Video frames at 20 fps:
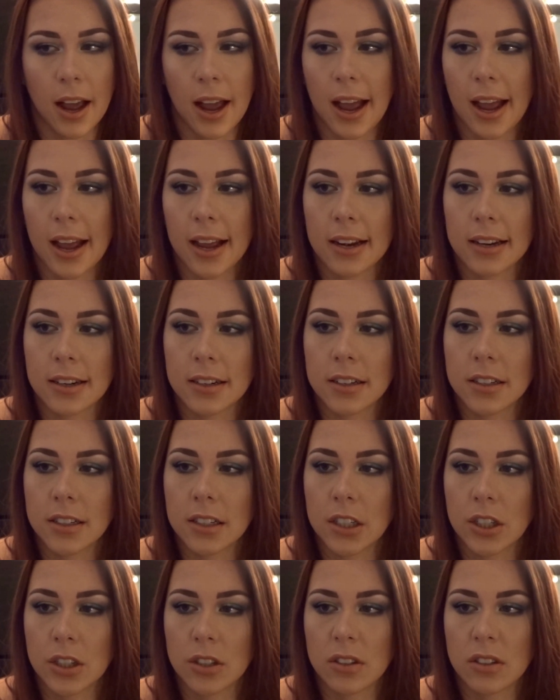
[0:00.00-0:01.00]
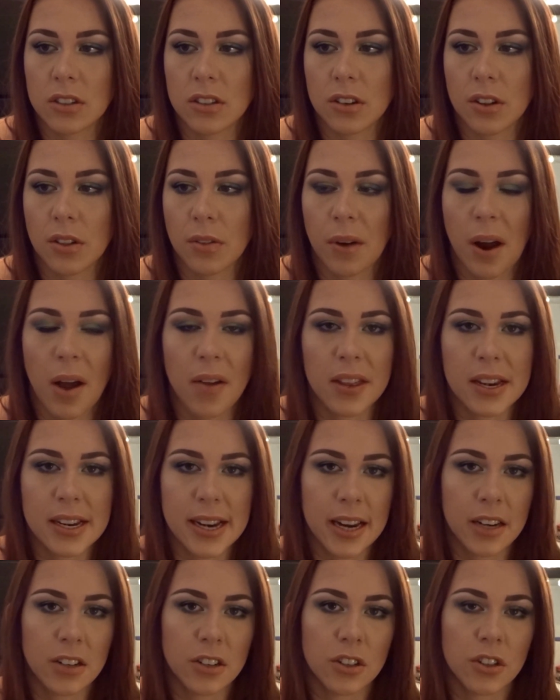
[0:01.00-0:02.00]
and just throughout the
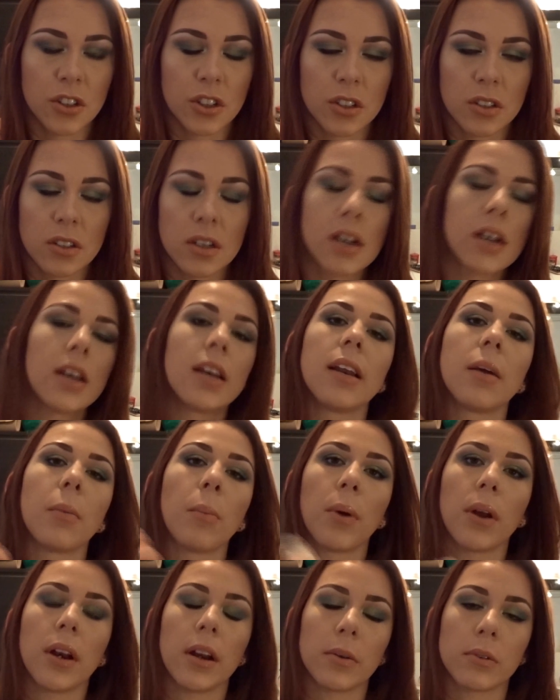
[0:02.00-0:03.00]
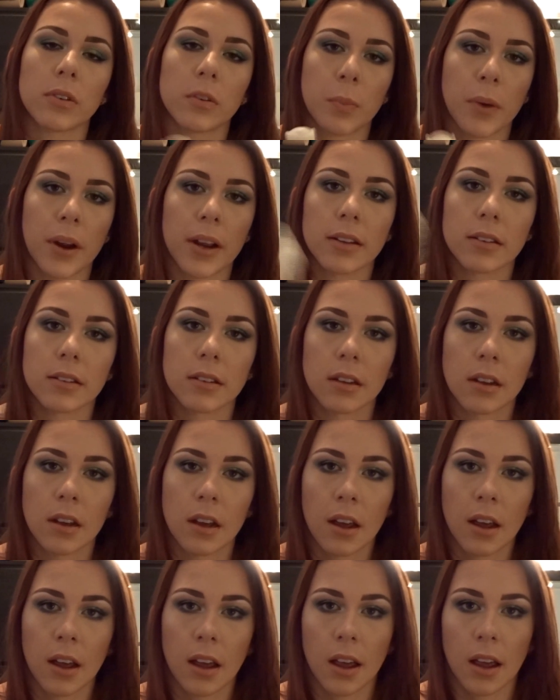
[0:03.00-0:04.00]
day just used to put little spritz
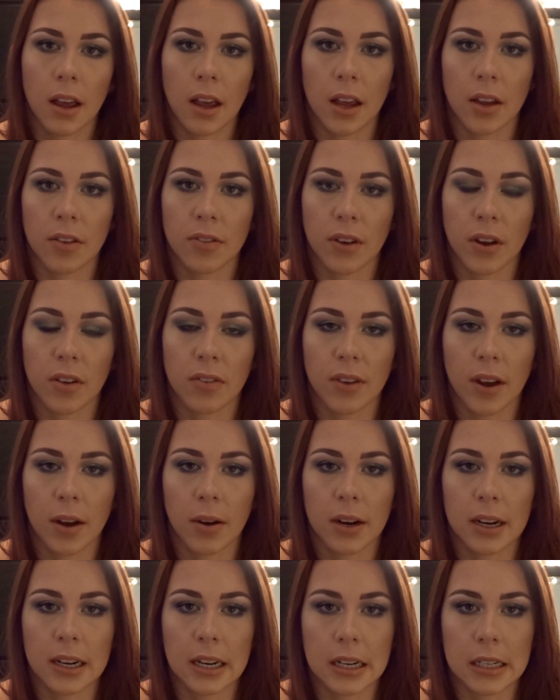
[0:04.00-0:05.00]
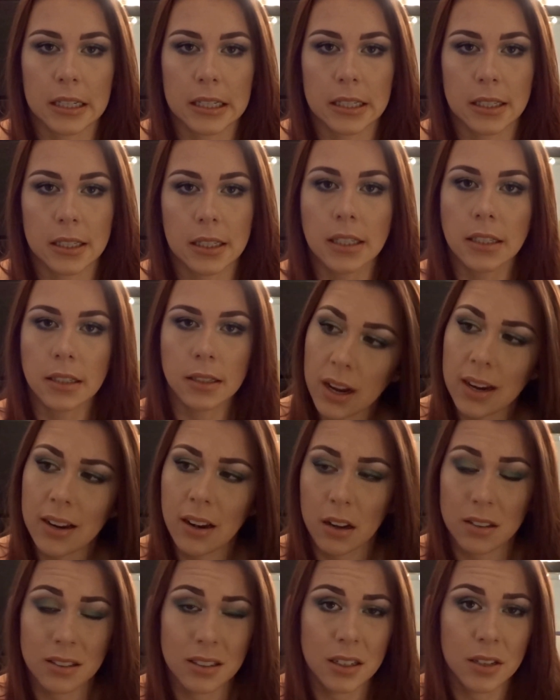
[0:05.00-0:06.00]
if I felt I needed it. It
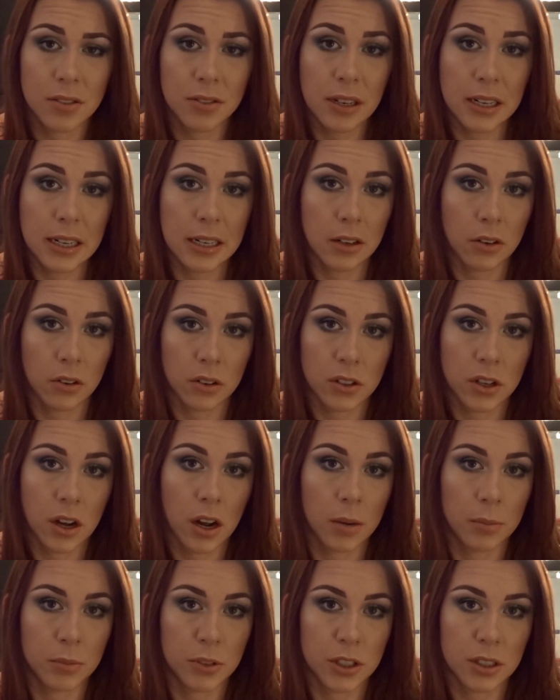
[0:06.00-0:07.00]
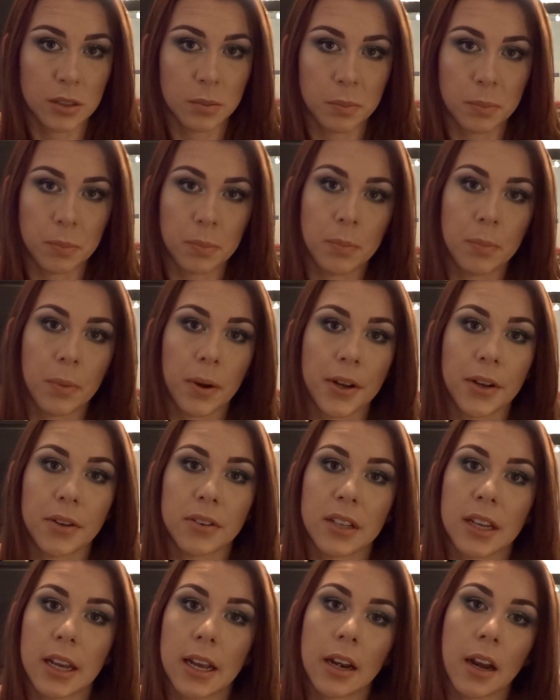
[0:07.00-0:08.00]
lasted a really long time just by
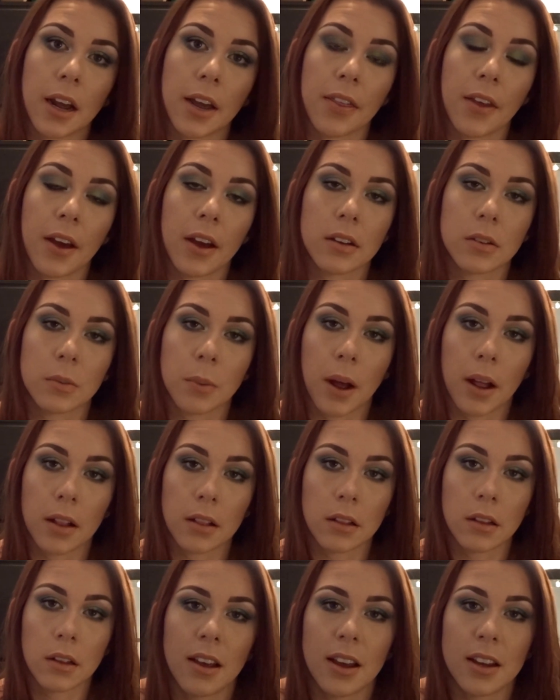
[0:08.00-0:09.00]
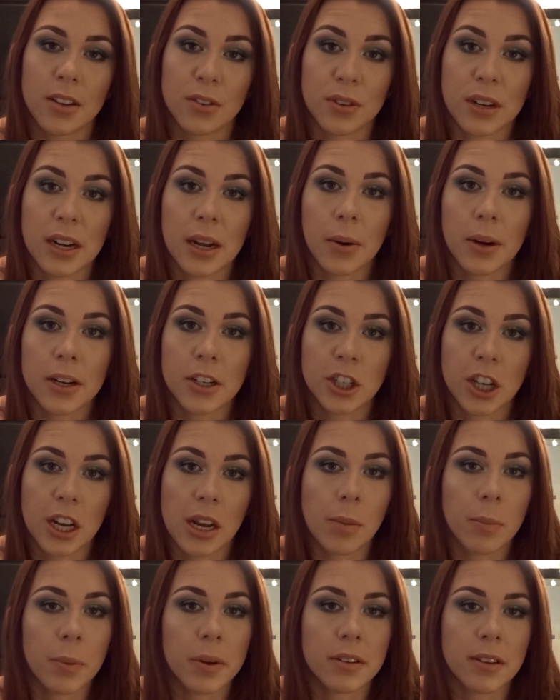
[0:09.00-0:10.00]
using it like that as well. It's really quite
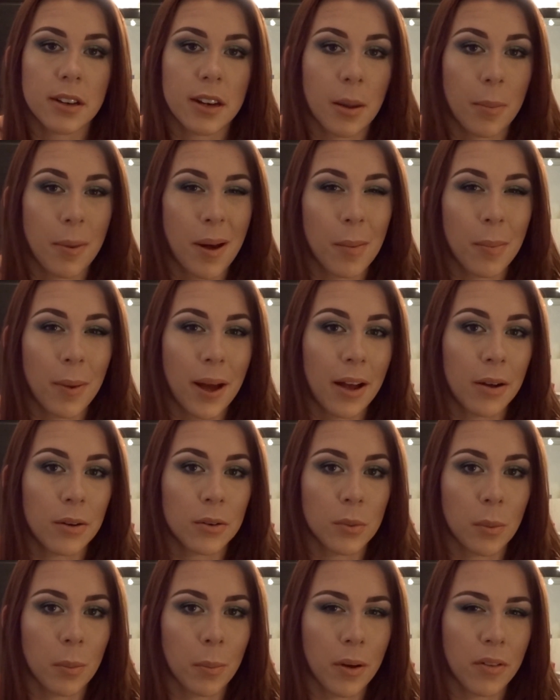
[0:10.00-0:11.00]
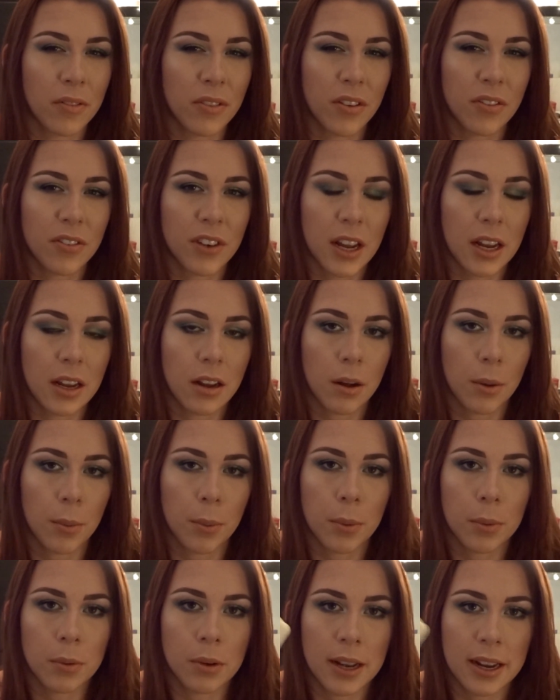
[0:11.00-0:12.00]
cheap. It's only about £1, £1.50. I
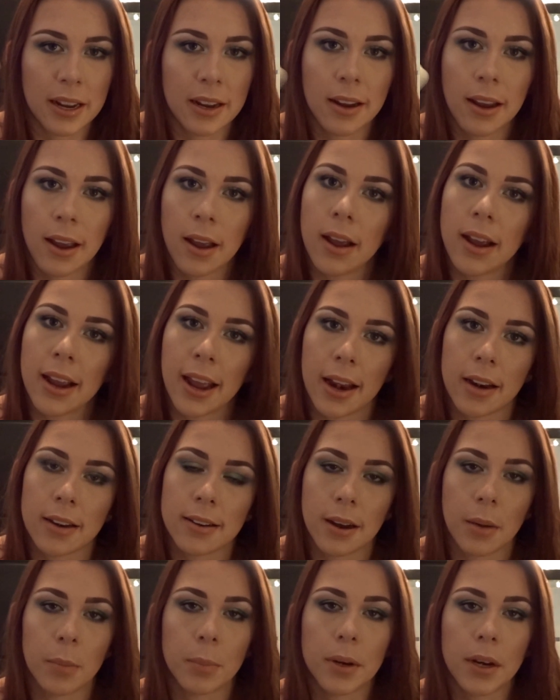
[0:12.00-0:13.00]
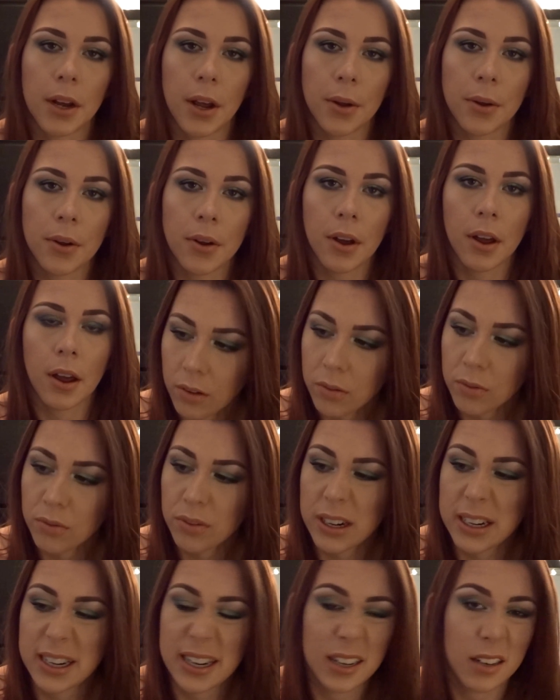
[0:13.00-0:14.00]
will link it again down below.
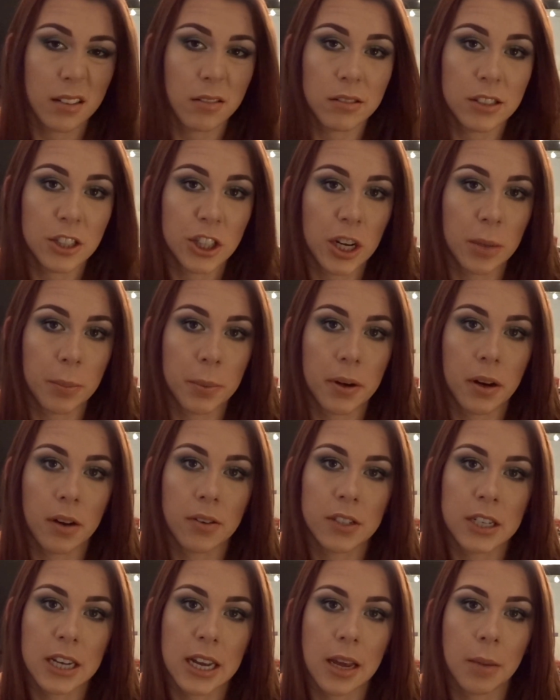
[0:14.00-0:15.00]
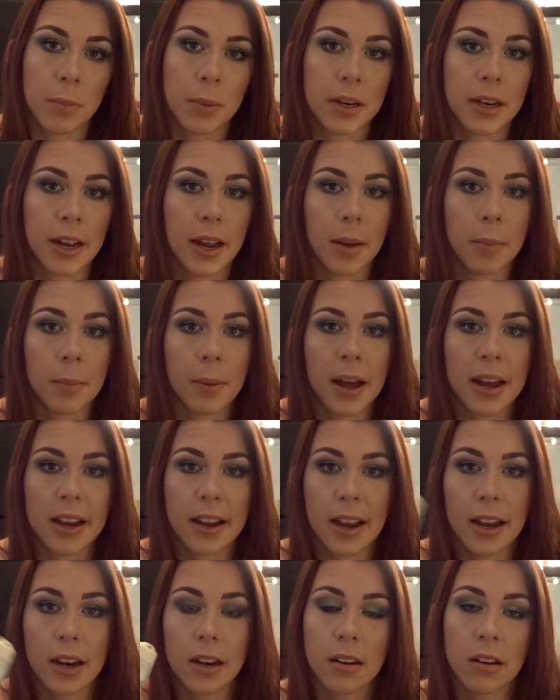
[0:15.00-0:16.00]
Really cheap enough to keep in your
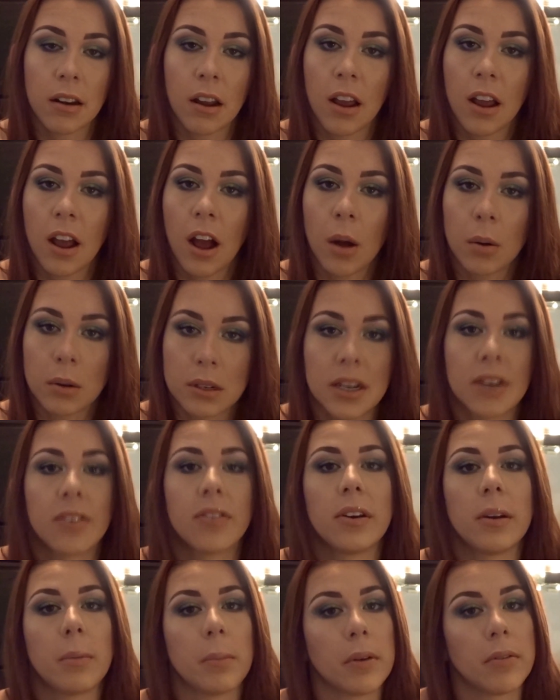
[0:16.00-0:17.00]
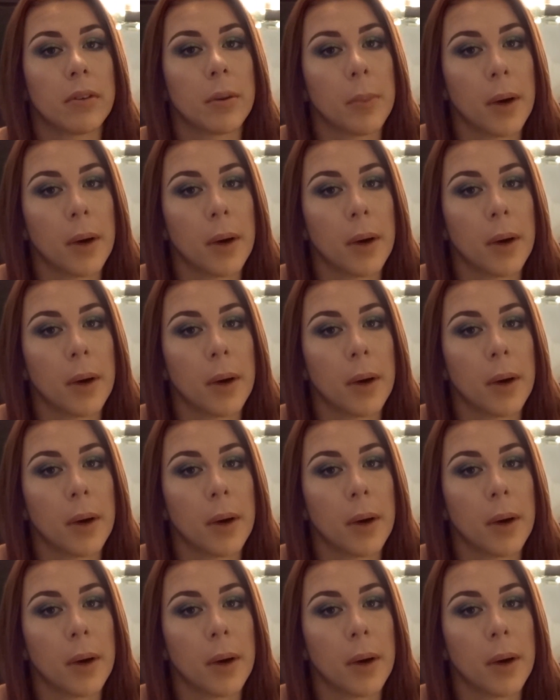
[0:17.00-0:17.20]
handbag, and I will definitely be